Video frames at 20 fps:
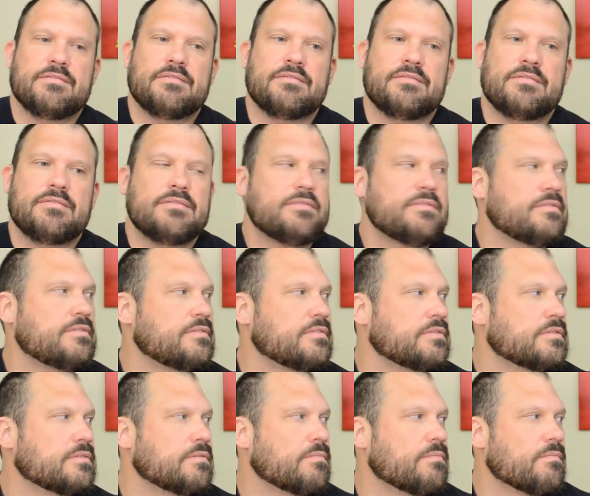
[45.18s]

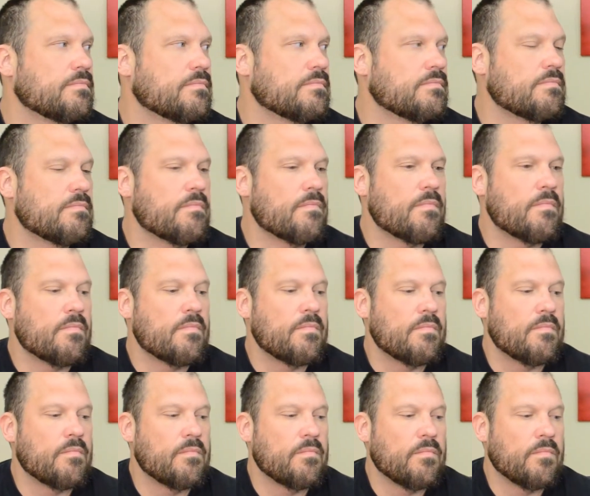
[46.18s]

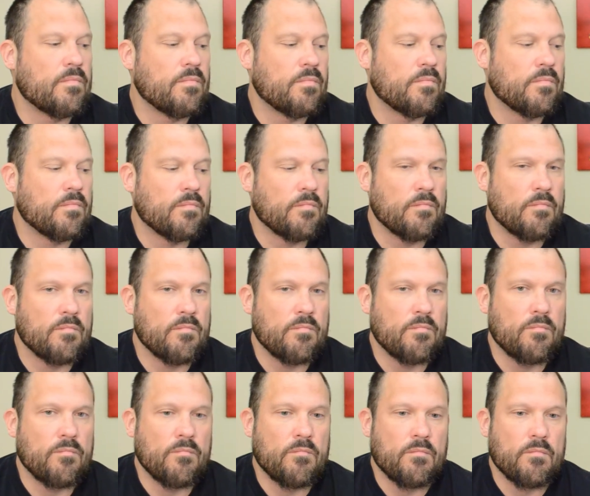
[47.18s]

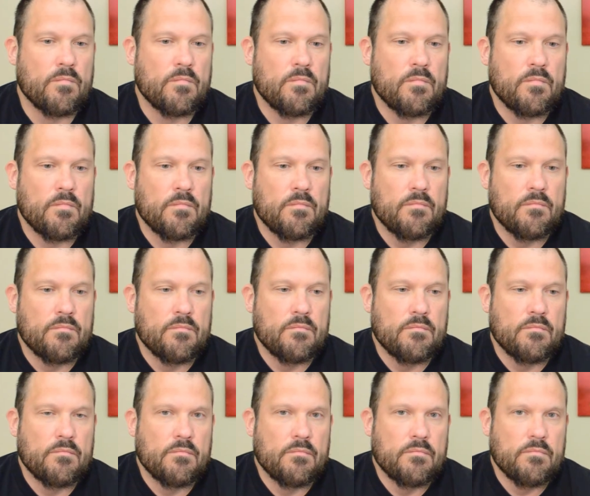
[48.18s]

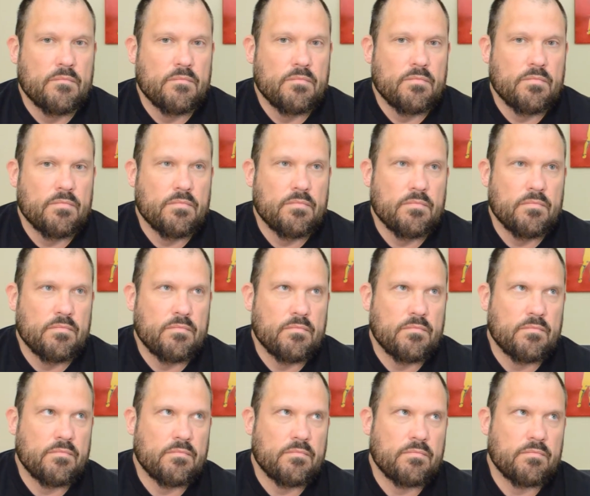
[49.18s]

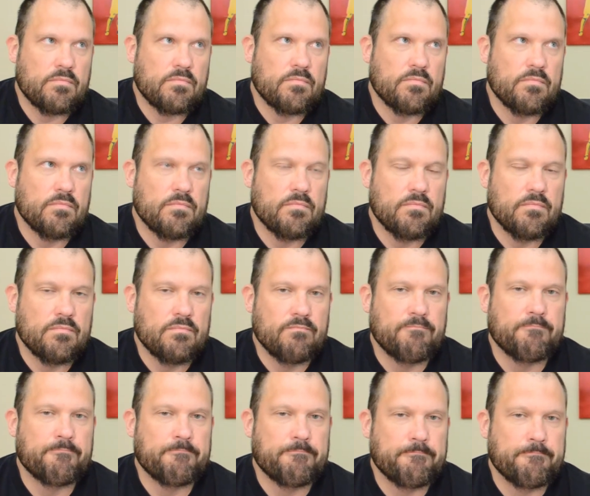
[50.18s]

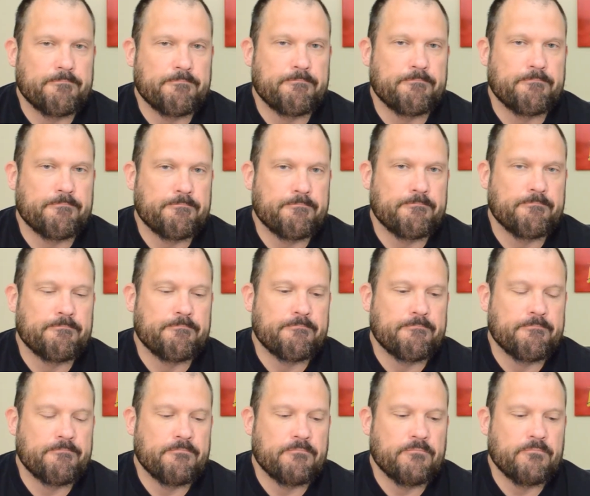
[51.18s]

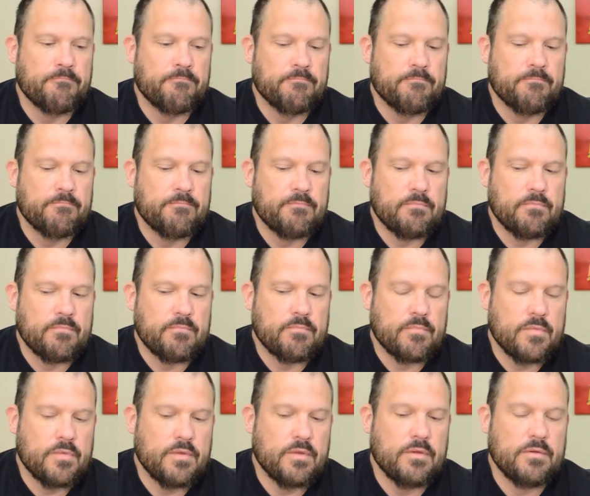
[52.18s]
(silent)